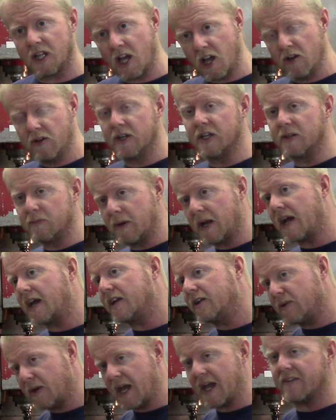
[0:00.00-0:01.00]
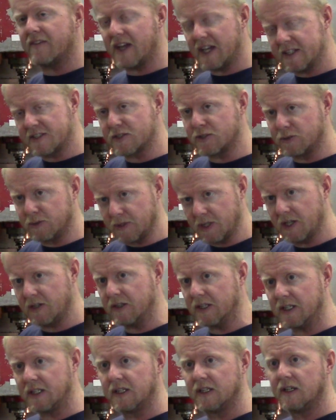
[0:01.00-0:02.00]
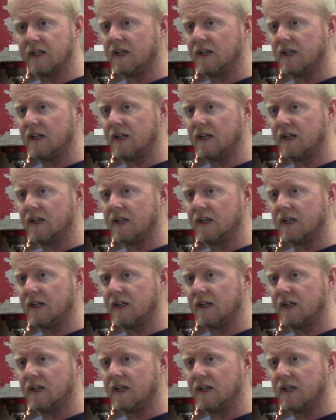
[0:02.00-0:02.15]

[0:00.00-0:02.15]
loaded, but I do have a tool loaded.